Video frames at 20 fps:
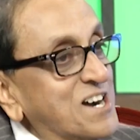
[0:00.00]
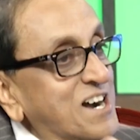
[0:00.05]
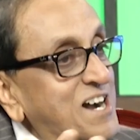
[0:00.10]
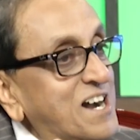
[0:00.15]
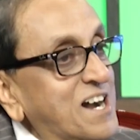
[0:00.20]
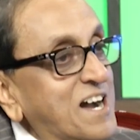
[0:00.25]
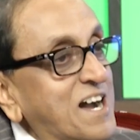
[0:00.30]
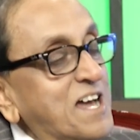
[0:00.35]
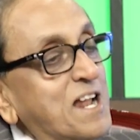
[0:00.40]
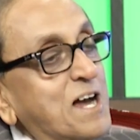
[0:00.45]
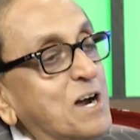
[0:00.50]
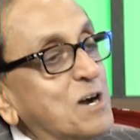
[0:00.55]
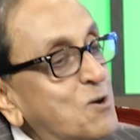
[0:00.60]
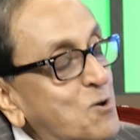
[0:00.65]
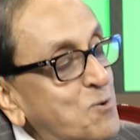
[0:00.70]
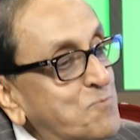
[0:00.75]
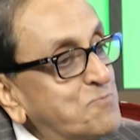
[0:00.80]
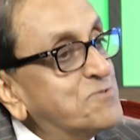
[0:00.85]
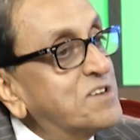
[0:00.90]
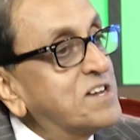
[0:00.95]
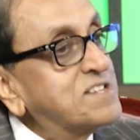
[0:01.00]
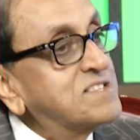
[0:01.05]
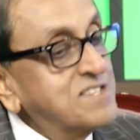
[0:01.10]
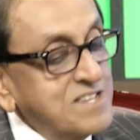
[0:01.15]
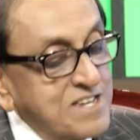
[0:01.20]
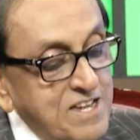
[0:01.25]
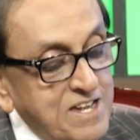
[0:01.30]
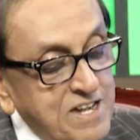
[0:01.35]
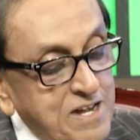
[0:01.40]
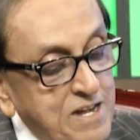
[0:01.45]
And I hope
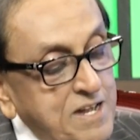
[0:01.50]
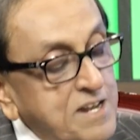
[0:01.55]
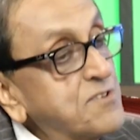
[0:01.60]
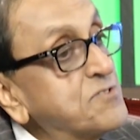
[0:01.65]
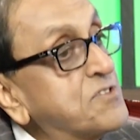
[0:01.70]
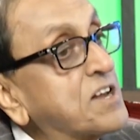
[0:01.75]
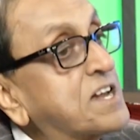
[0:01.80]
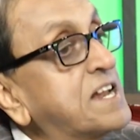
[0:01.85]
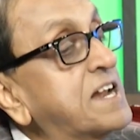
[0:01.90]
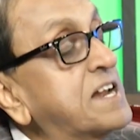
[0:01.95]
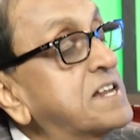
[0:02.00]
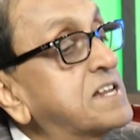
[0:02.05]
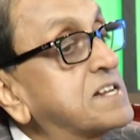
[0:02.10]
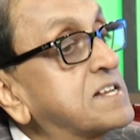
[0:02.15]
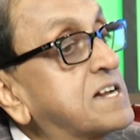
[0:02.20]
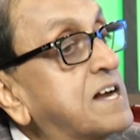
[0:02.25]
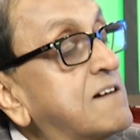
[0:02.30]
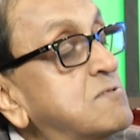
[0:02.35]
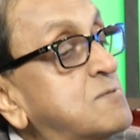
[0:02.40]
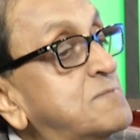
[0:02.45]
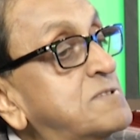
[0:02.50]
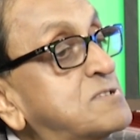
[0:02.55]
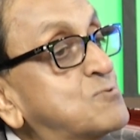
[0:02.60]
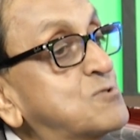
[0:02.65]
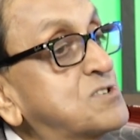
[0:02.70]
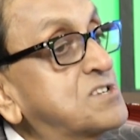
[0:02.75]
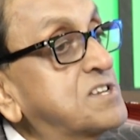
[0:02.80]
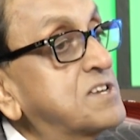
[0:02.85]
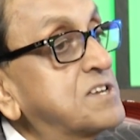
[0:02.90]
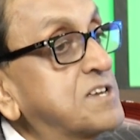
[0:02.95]
that the Canadian government
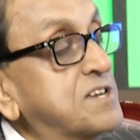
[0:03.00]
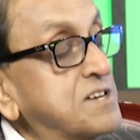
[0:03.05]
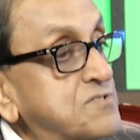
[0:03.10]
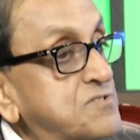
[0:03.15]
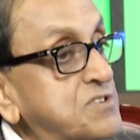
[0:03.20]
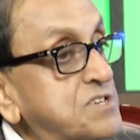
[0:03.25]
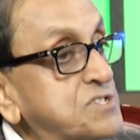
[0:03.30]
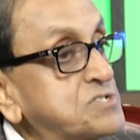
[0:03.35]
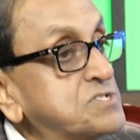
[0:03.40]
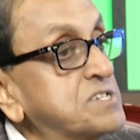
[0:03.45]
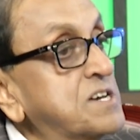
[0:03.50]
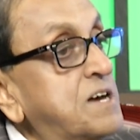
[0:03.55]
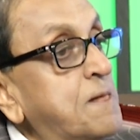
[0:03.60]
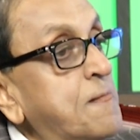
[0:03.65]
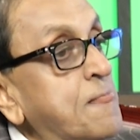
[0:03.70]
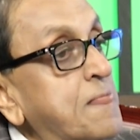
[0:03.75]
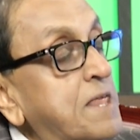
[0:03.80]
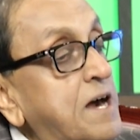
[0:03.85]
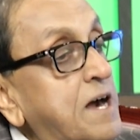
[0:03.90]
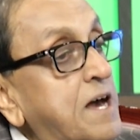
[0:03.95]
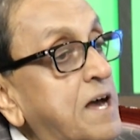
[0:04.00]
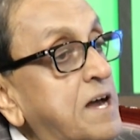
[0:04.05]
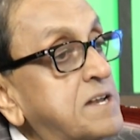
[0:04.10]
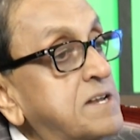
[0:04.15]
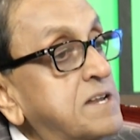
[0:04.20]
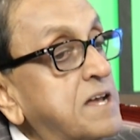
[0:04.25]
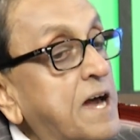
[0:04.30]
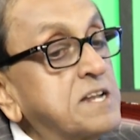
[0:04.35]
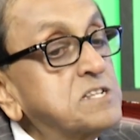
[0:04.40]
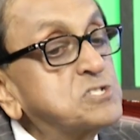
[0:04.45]
would hear this,
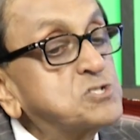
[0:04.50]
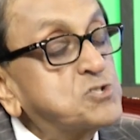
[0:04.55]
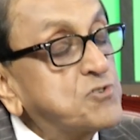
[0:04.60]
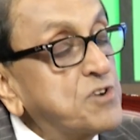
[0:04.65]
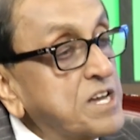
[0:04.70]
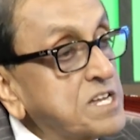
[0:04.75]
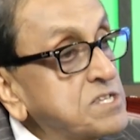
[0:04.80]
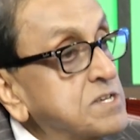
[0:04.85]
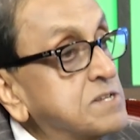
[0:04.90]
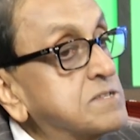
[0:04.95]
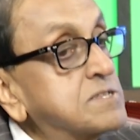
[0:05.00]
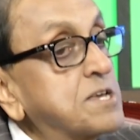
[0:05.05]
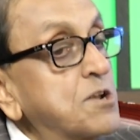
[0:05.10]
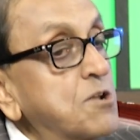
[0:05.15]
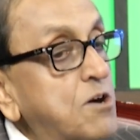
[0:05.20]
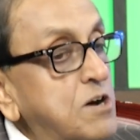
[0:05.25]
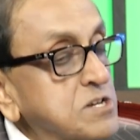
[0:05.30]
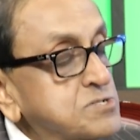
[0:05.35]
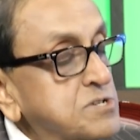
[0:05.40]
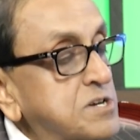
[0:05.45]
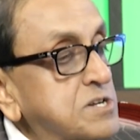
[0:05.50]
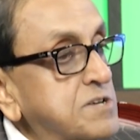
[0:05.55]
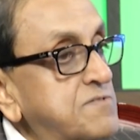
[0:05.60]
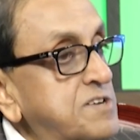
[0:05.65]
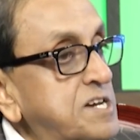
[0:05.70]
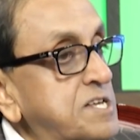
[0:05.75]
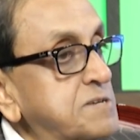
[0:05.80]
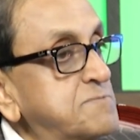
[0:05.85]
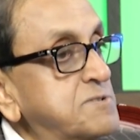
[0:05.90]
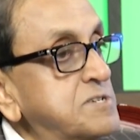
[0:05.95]
and strengthen. The laws are
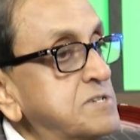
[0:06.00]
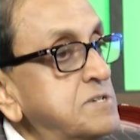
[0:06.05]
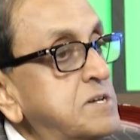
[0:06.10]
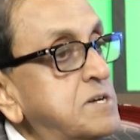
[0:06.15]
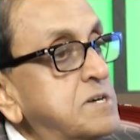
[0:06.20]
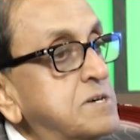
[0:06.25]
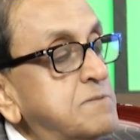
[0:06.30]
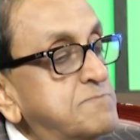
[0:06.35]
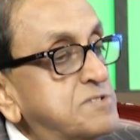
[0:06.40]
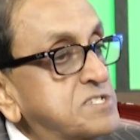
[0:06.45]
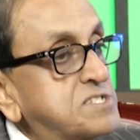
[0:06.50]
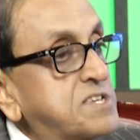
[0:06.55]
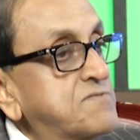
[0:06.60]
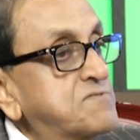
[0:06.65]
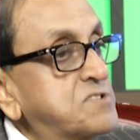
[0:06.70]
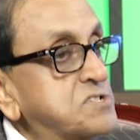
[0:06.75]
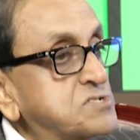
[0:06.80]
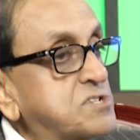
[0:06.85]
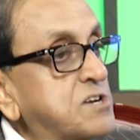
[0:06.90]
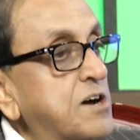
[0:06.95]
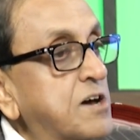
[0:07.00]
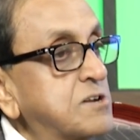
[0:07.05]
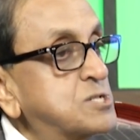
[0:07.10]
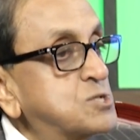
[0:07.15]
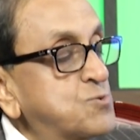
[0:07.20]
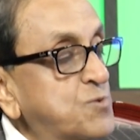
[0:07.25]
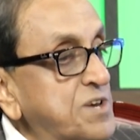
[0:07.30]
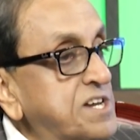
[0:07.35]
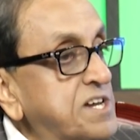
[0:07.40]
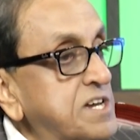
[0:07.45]
available, but they've just got to
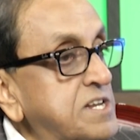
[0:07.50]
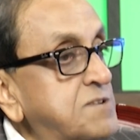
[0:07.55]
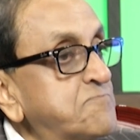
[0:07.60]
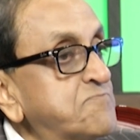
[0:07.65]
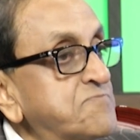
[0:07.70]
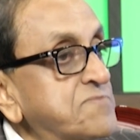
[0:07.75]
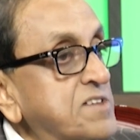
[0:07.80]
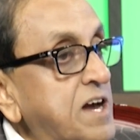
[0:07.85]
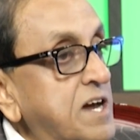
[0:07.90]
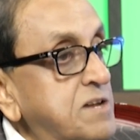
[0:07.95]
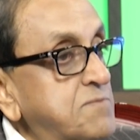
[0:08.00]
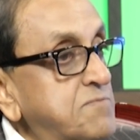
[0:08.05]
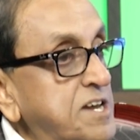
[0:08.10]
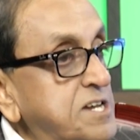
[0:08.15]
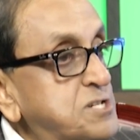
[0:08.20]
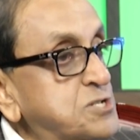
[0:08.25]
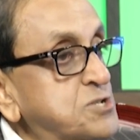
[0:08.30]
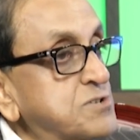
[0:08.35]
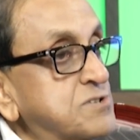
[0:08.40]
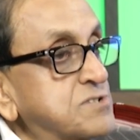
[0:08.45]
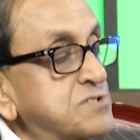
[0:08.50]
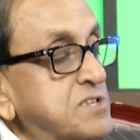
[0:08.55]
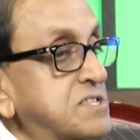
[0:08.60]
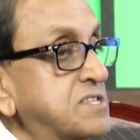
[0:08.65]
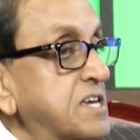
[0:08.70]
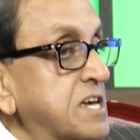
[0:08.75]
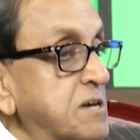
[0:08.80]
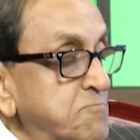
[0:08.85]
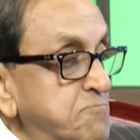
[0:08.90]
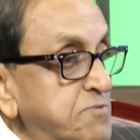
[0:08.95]
tweak it and make sure
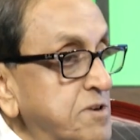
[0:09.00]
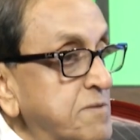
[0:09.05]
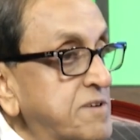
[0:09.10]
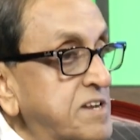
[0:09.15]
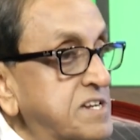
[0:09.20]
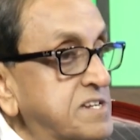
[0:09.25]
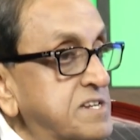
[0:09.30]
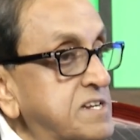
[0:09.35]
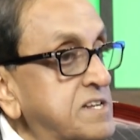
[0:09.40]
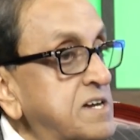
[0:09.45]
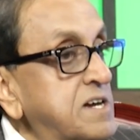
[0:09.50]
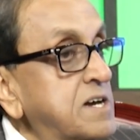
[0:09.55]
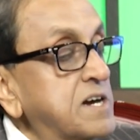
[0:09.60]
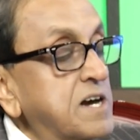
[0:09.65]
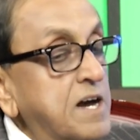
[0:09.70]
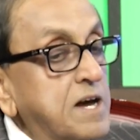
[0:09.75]
that they implement it.